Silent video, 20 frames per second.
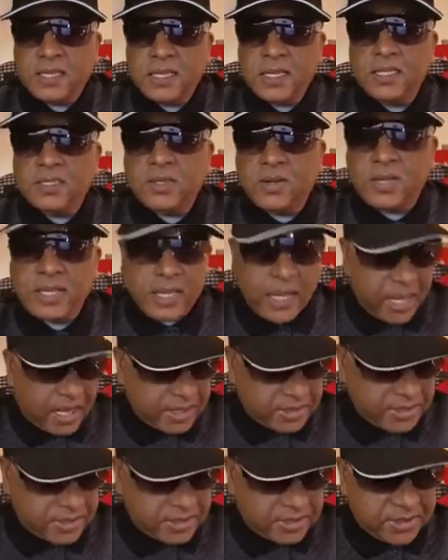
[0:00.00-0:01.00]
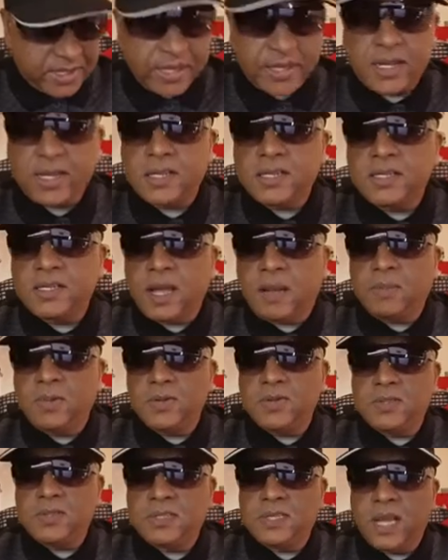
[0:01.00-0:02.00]
It's only 100 Rand at
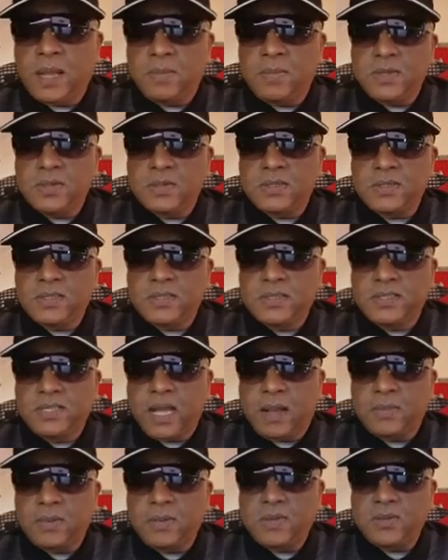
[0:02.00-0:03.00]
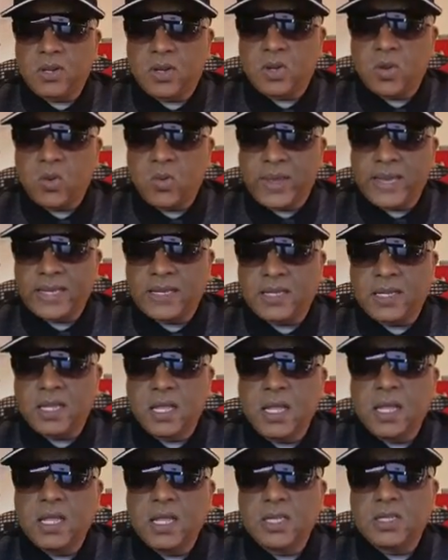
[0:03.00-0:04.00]

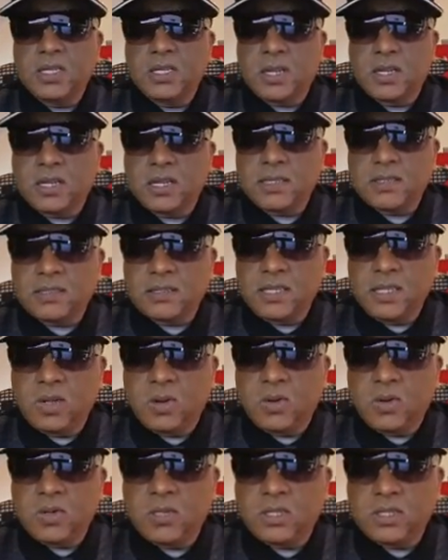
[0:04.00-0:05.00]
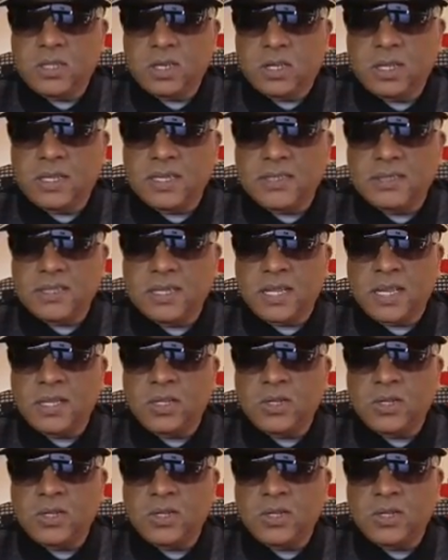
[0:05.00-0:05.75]
www.quicket.co.za.